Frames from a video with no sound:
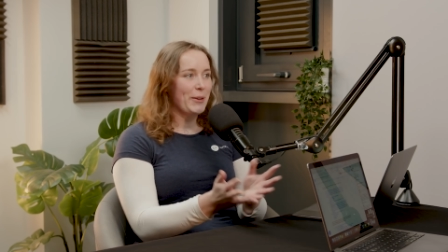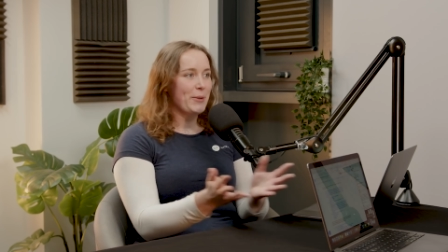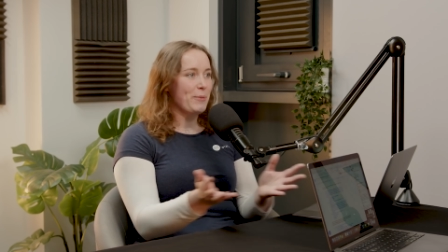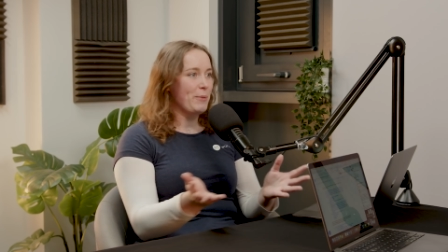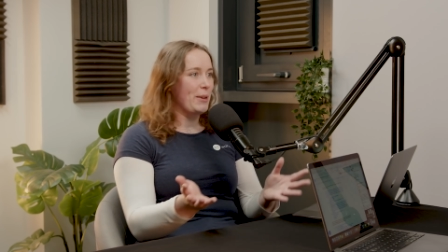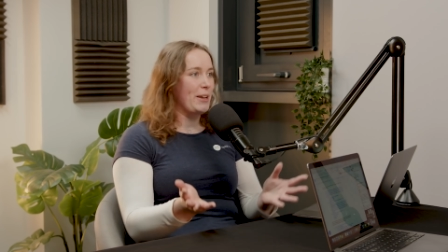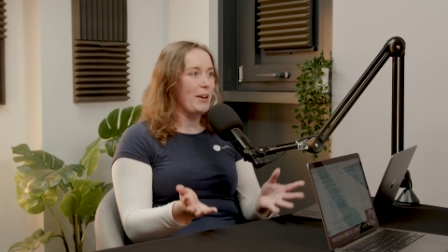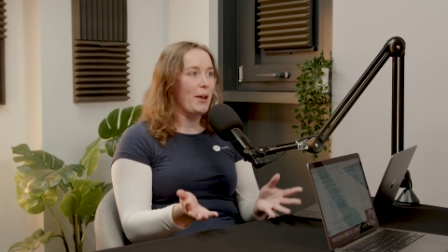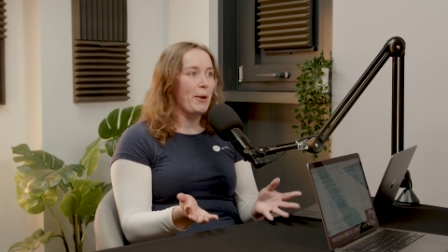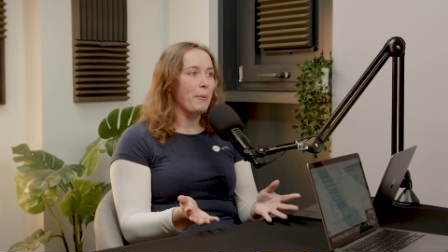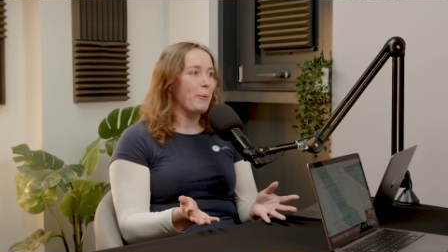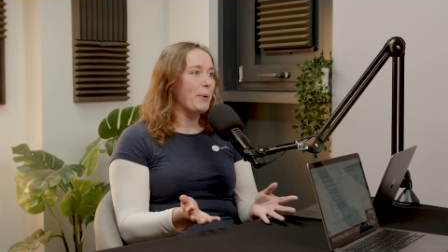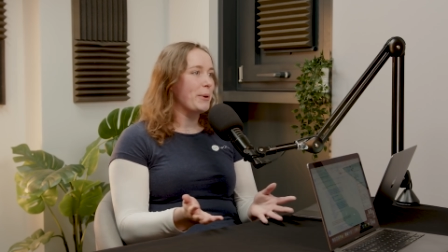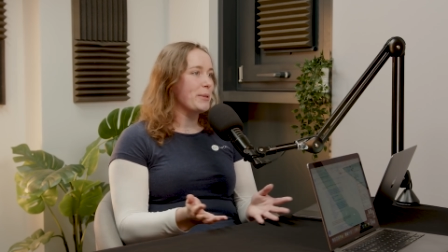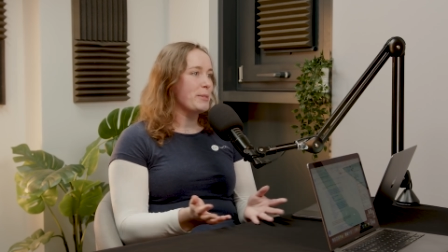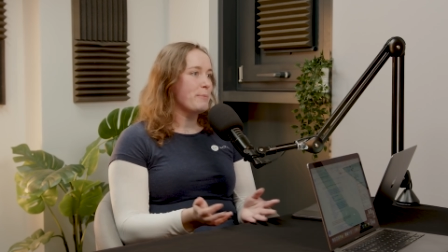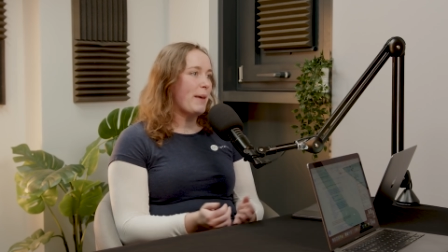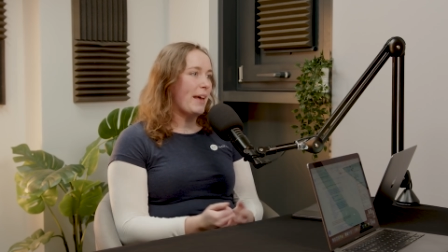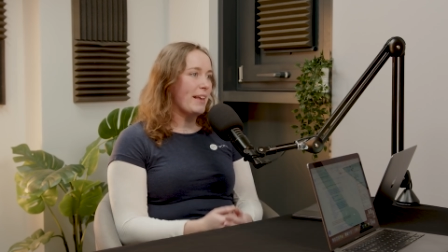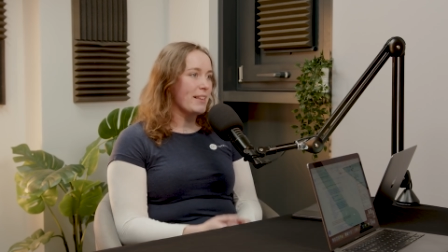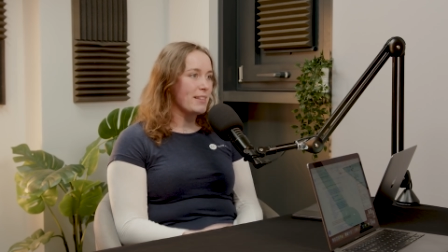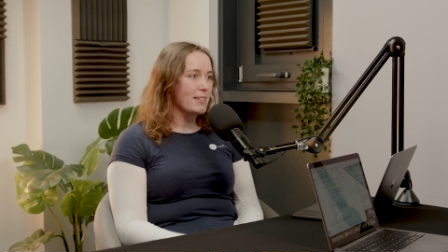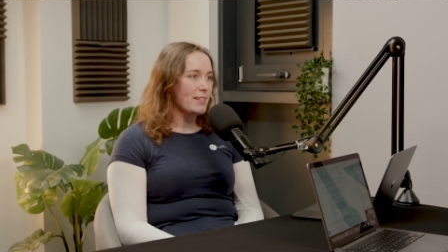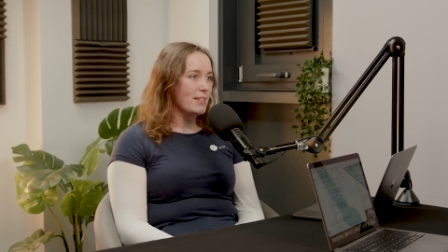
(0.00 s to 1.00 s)
we know what's
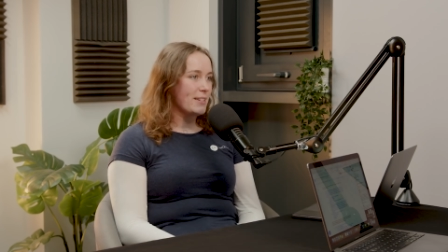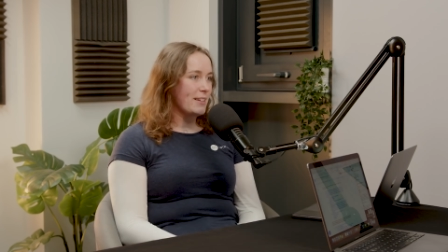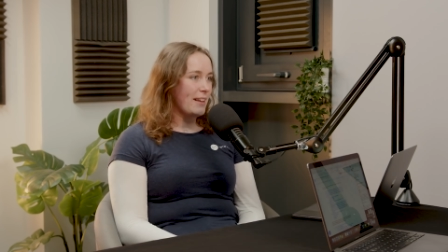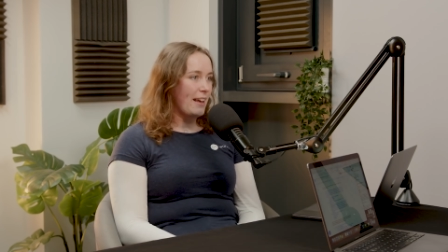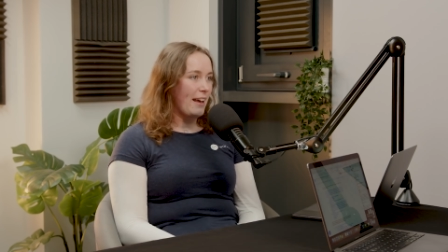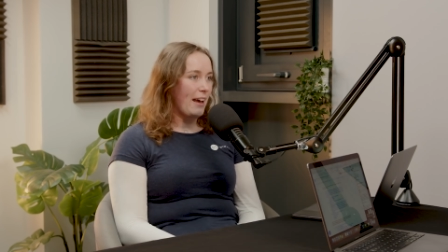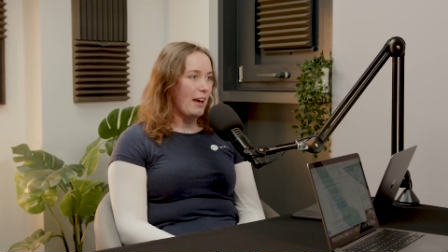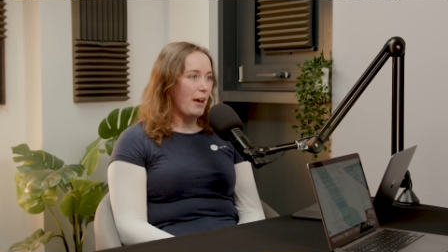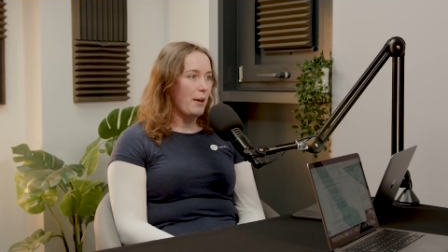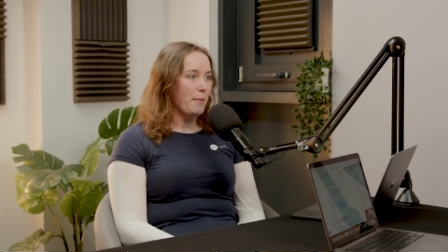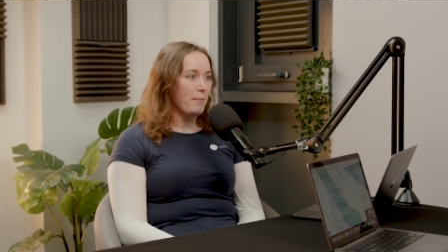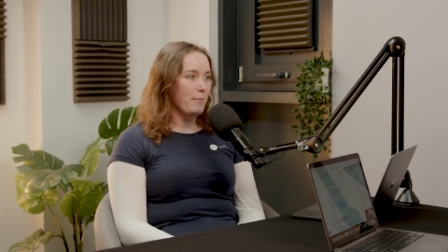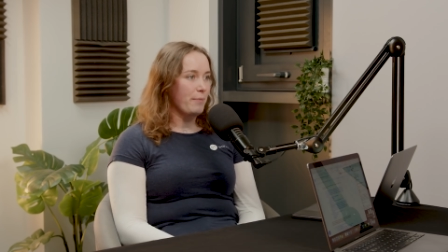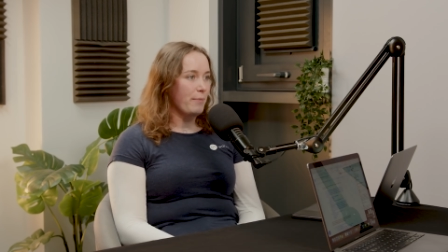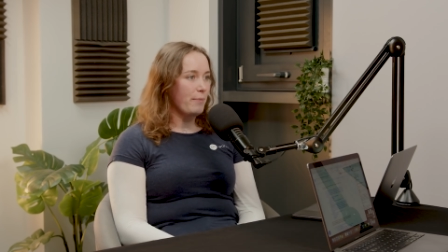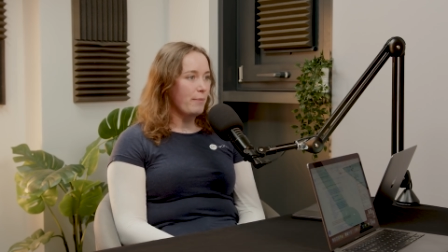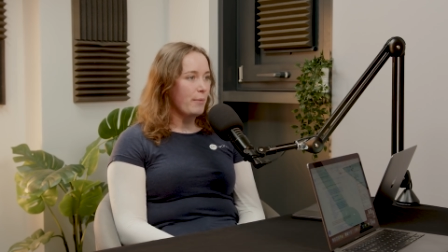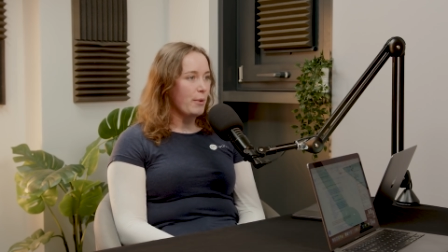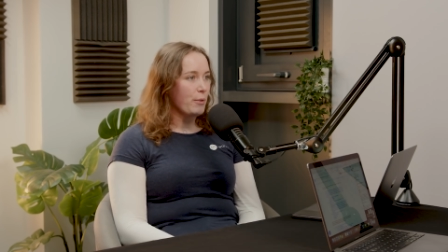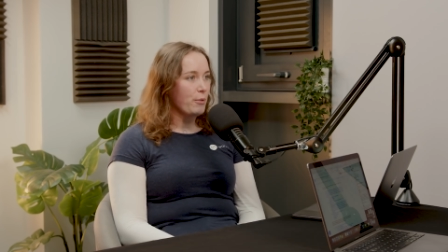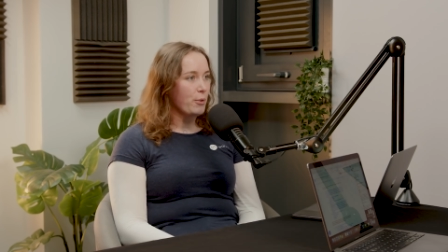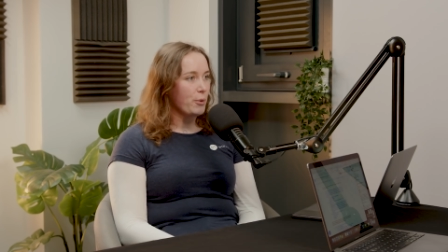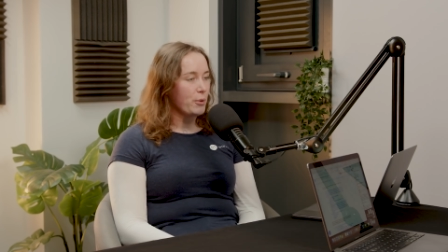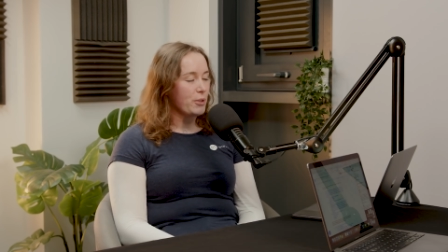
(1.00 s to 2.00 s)
best
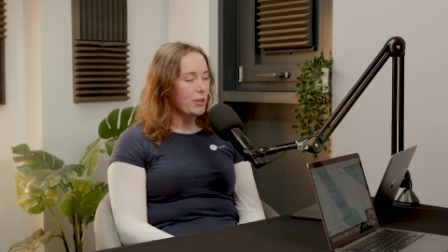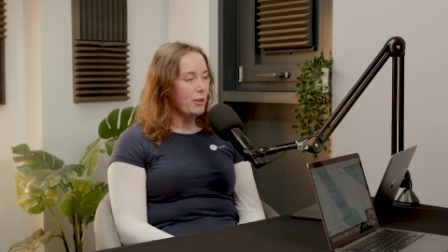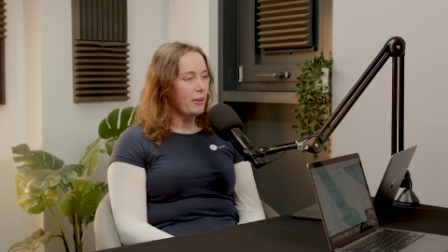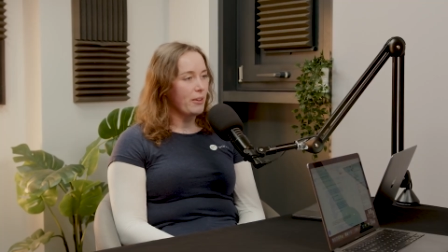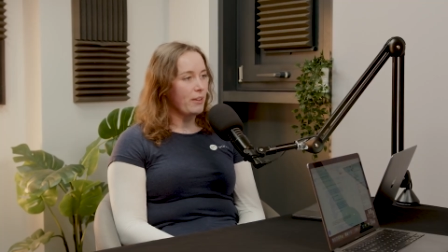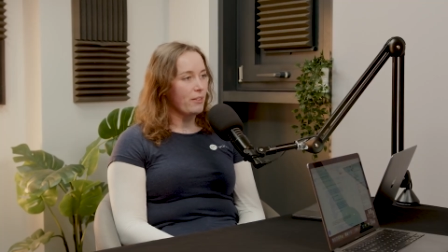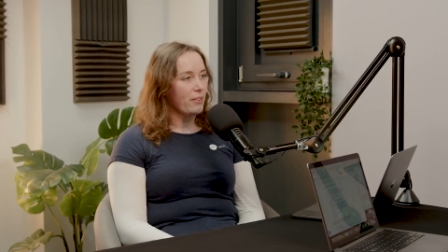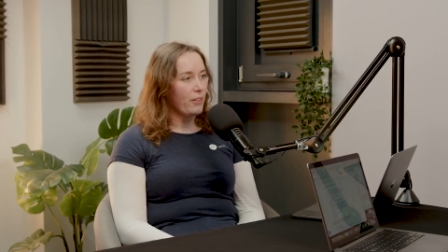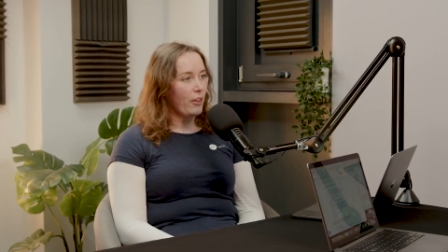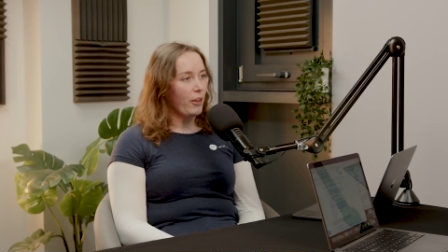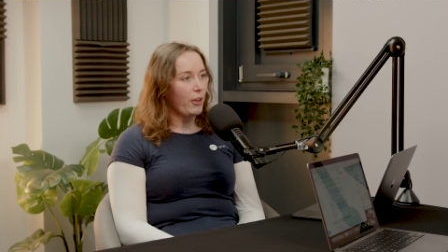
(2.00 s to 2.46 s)
before doing so.